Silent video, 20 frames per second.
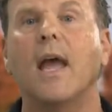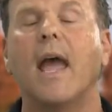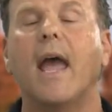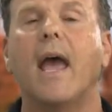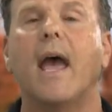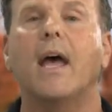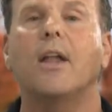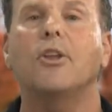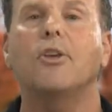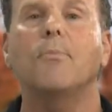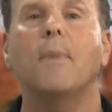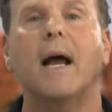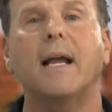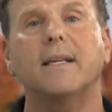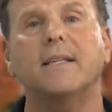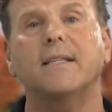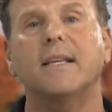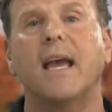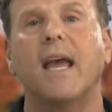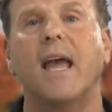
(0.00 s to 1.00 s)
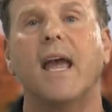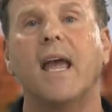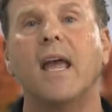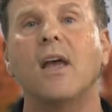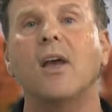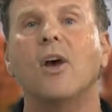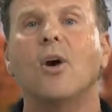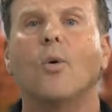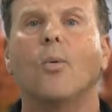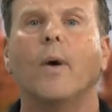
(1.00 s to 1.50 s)
And you might
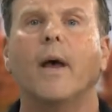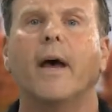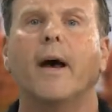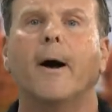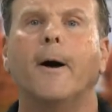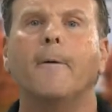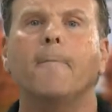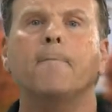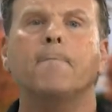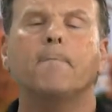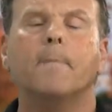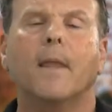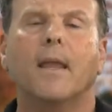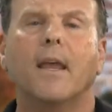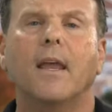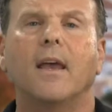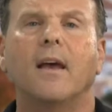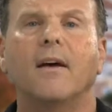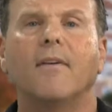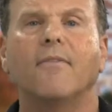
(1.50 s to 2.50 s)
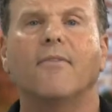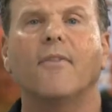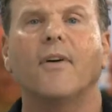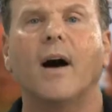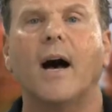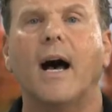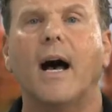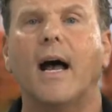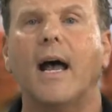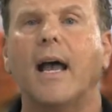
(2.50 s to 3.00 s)
say, well, if
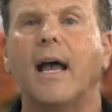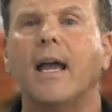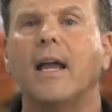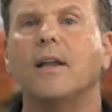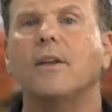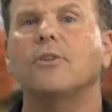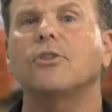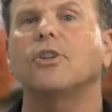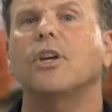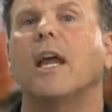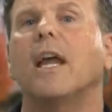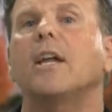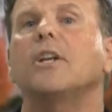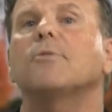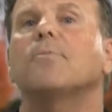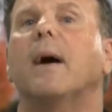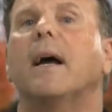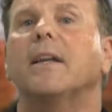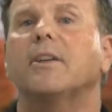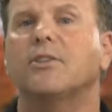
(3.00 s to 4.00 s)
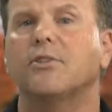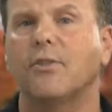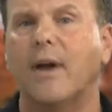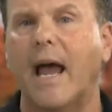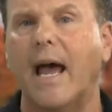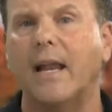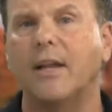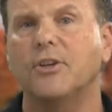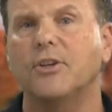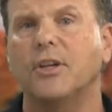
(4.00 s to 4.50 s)
I change my
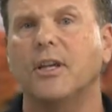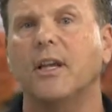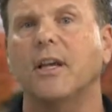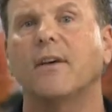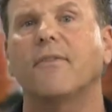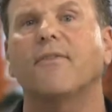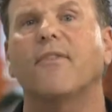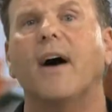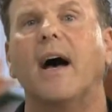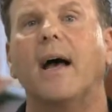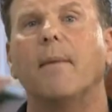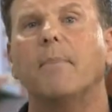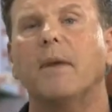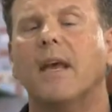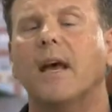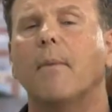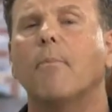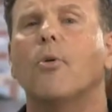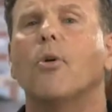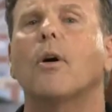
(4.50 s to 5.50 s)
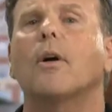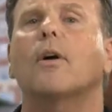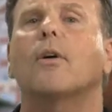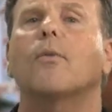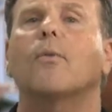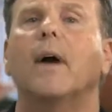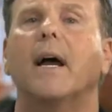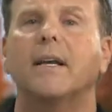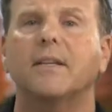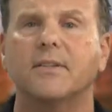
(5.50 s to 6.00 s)
strategy, if I become more
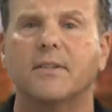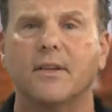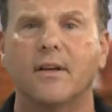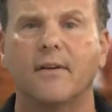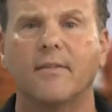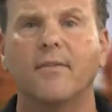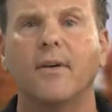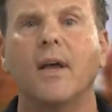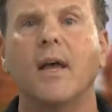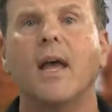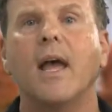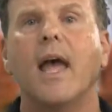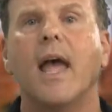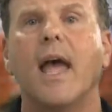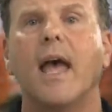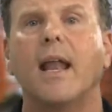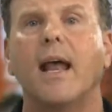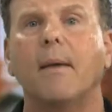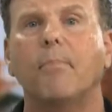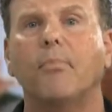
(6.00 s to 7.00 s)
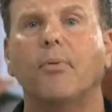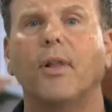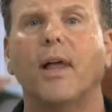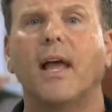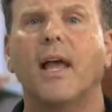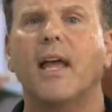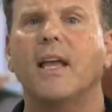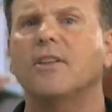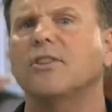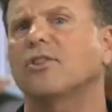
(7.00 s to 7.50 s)
aggressive and I
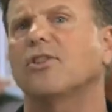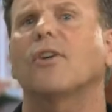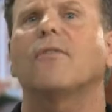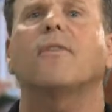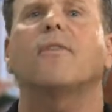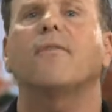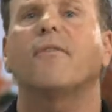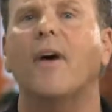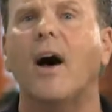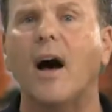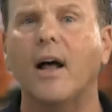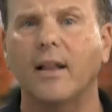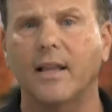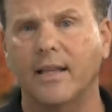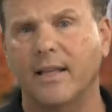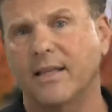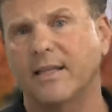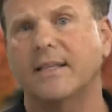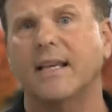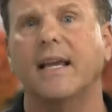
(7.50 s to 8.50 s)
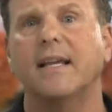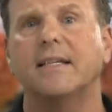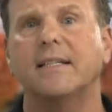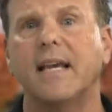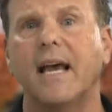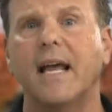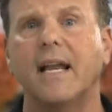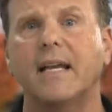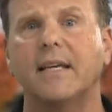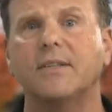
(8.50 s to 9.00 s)
play serve and volley, let's say in
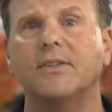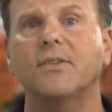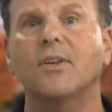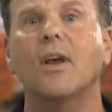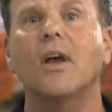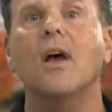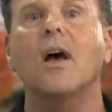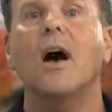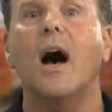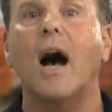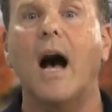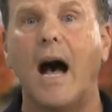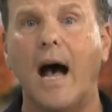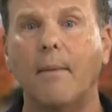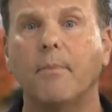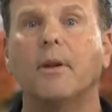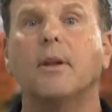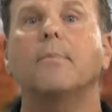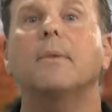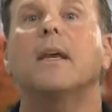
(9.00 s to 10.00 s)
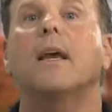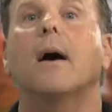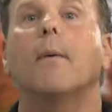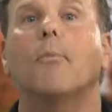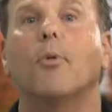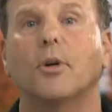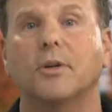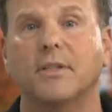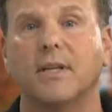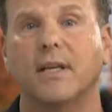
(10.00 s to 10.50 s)
tennis, I'm going to become
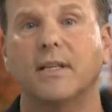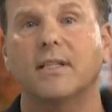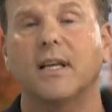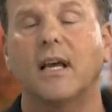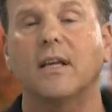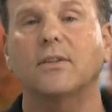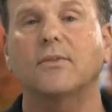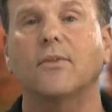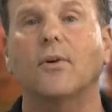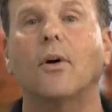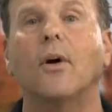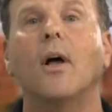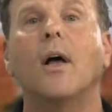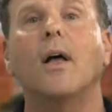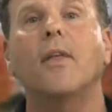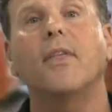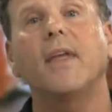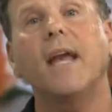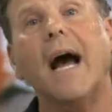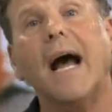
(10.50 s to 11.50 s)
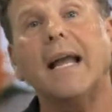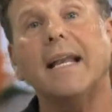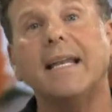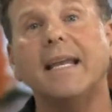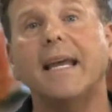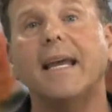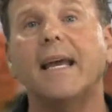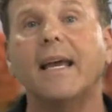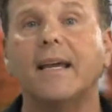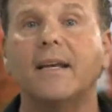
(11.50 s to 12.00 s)
more successful. The
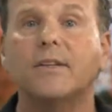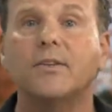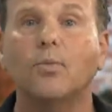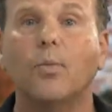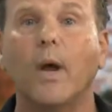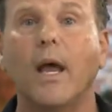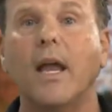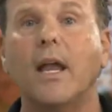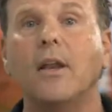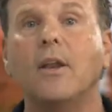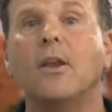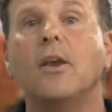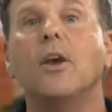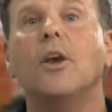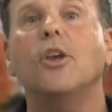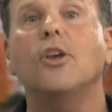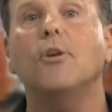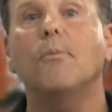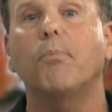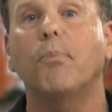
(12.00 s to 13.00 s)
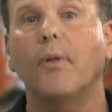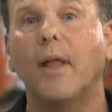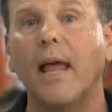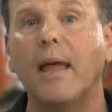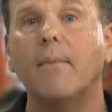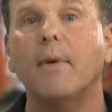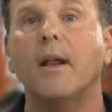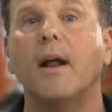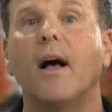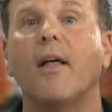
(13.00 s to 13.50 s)
idea is when you
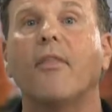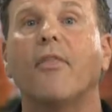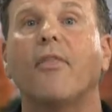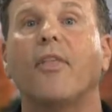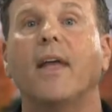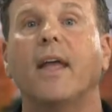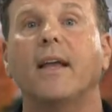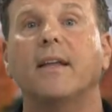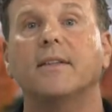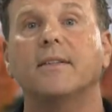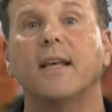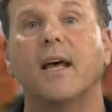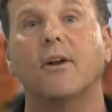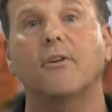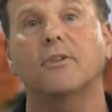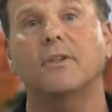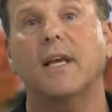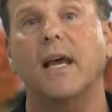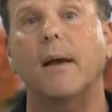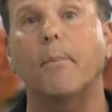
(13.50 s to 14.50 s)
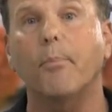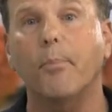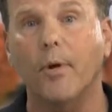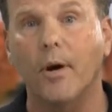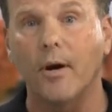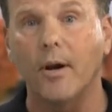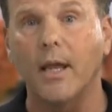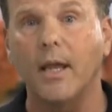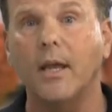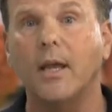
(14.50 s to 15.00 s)
blame it on things that are
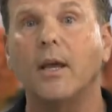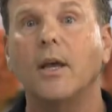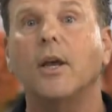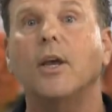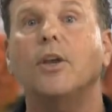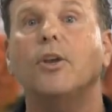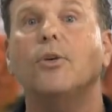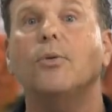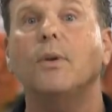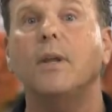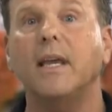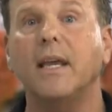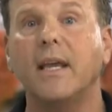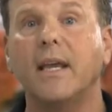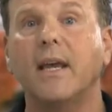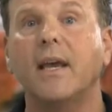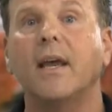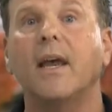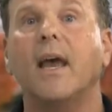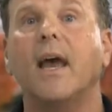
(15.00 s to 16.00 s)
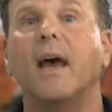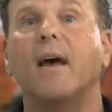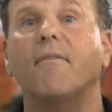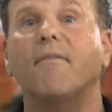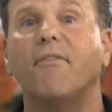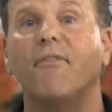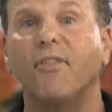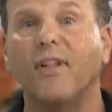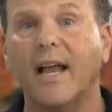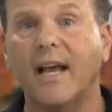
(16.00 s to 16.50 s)
temporary, unique,
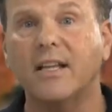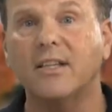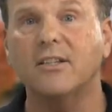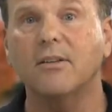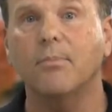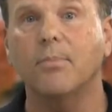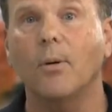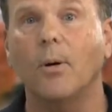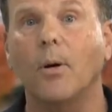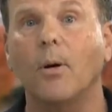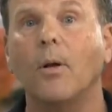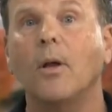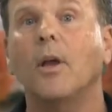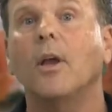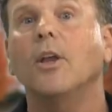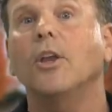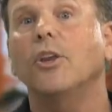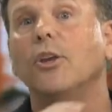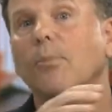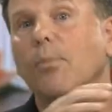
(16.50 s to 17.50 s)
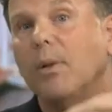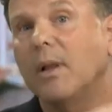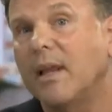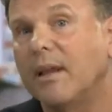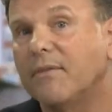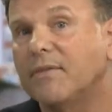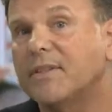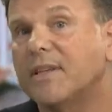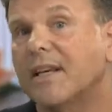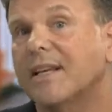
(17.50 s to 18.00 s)
and flexible, you
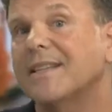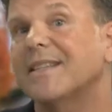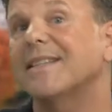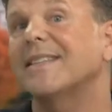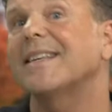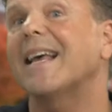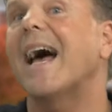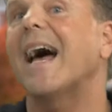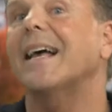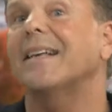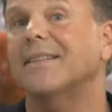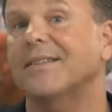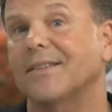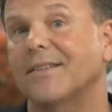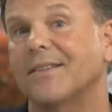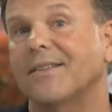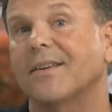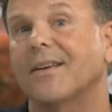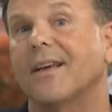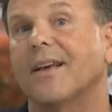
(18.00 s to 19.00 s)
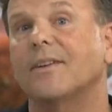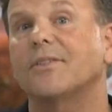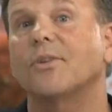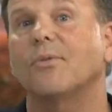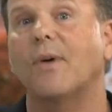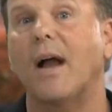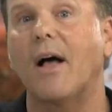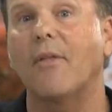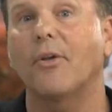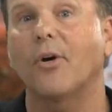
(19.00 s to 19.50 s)
believe success is
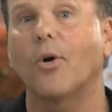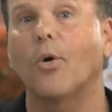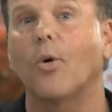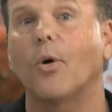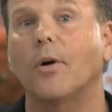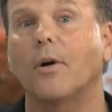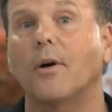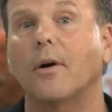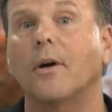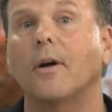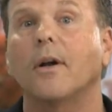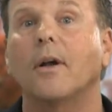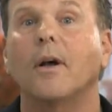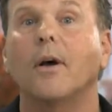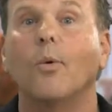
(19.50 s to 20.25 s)
around the corner.